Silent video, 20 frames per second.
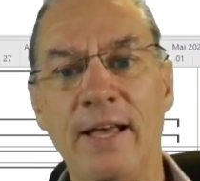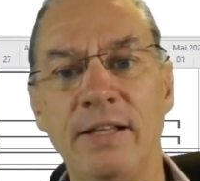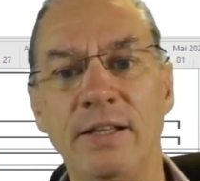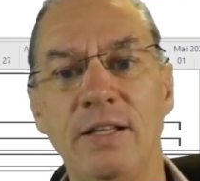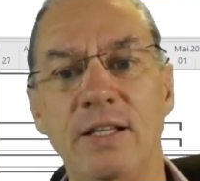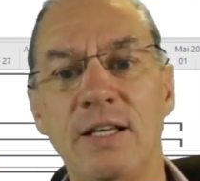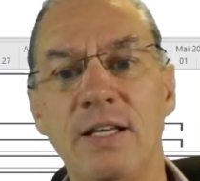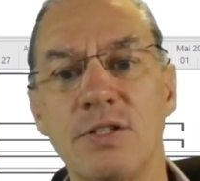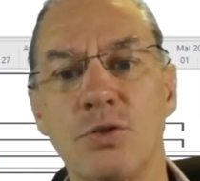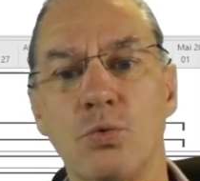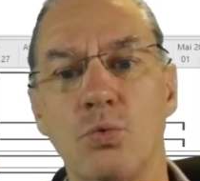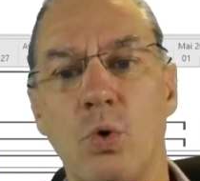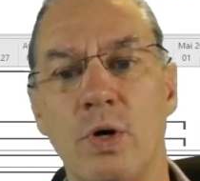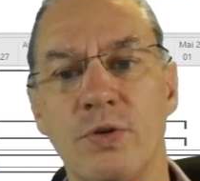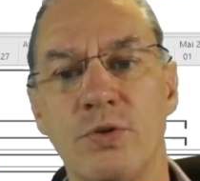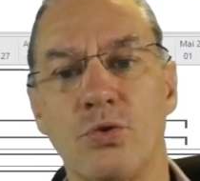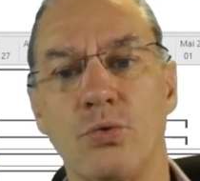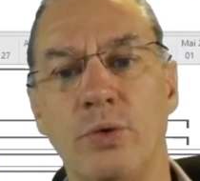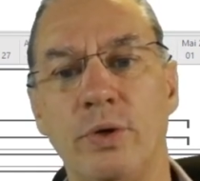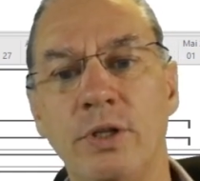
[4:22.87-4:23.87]
And this
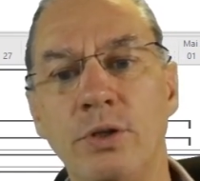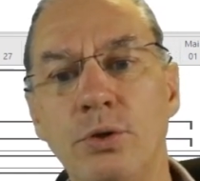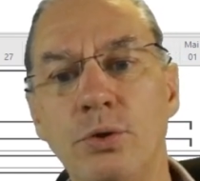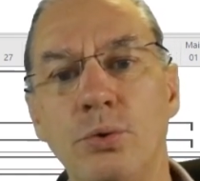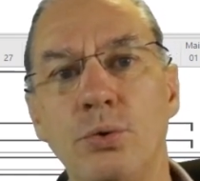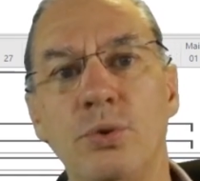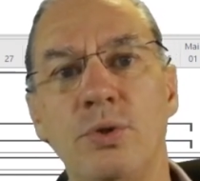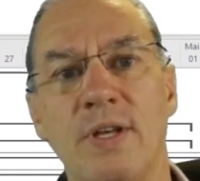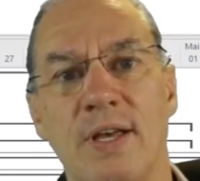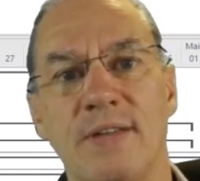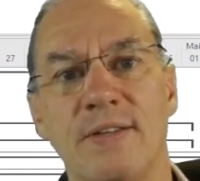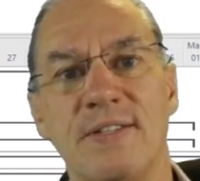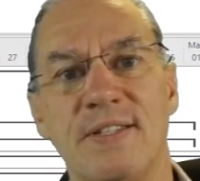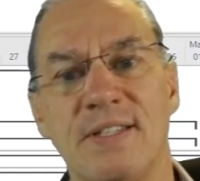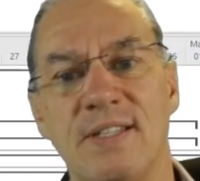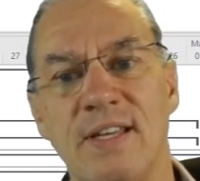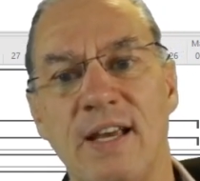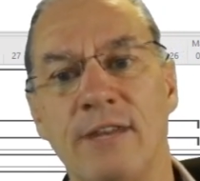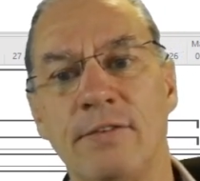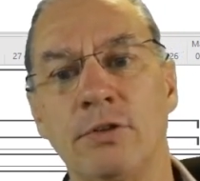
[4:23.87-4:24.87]
was renewed
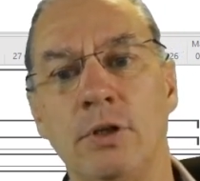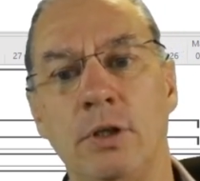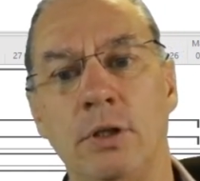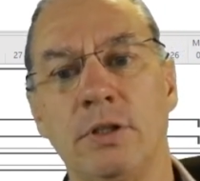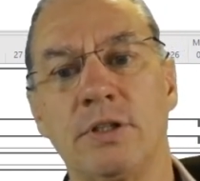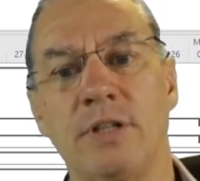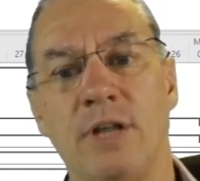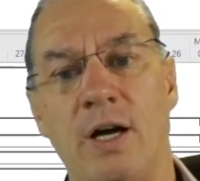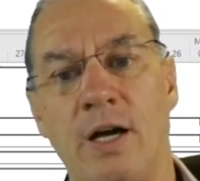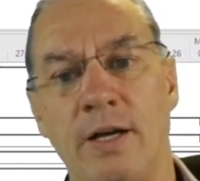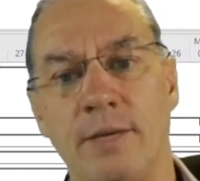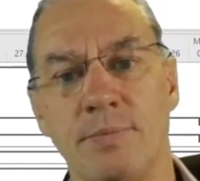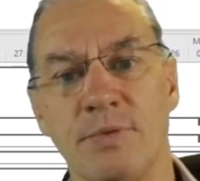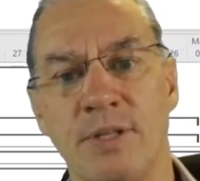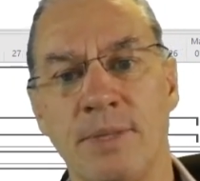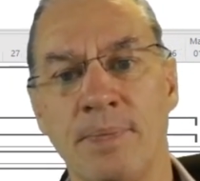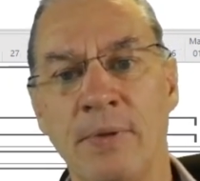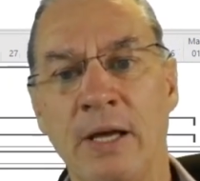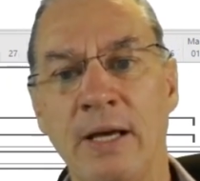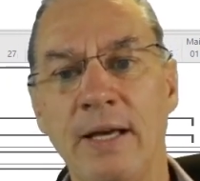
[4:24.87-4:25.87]
several
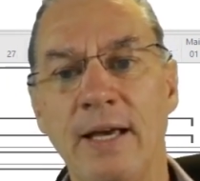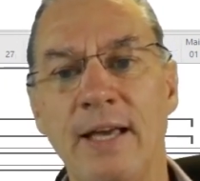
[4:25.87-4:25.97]
times.